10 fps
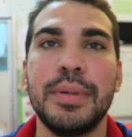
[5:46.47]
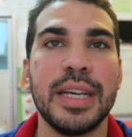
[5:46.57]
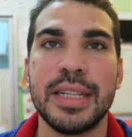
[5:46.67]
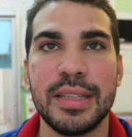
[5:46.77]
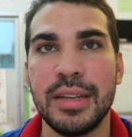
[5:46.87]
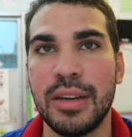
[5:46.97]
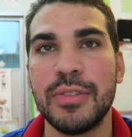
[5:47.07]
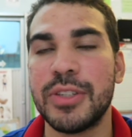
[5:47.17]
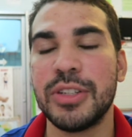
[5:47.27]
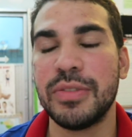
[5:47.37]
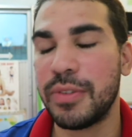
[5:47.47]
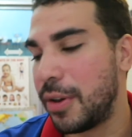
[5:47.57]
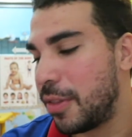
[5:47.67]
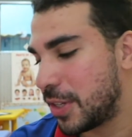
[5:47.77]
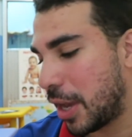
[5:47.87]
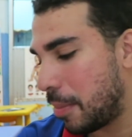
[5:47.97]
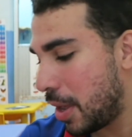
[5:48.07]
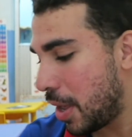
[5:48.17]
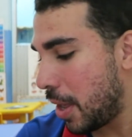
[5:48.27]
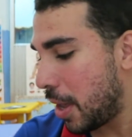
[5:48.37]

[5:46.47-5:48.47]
but that's a conversation for another time.